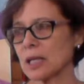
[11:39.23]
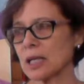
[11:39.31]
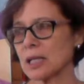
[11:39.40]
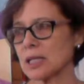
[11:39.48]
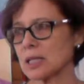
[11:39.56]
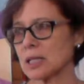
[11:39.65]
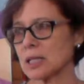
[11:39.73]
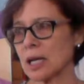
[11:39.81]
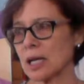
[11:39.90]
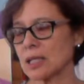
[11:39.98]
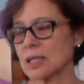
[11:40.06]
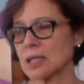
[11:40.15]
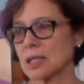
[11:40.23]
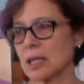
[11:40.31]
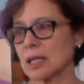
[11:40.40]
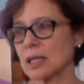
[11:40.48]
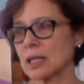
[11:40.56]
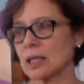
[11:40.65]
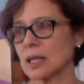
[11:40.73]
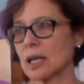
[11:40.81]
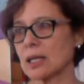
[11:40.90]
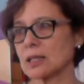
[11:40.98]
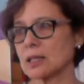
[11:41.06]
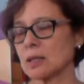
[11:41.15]
And I decided
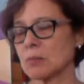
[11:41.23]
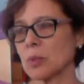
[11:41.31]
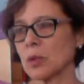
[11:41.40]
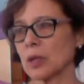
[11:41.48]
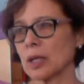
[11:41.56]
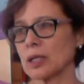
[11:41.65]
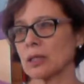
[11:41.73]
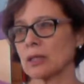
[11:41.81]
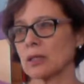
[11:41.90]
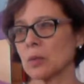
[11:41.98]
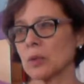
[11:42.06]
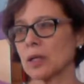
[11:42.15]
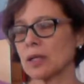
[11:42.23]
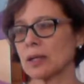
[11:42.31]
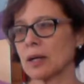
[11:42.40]
at some point, you know what,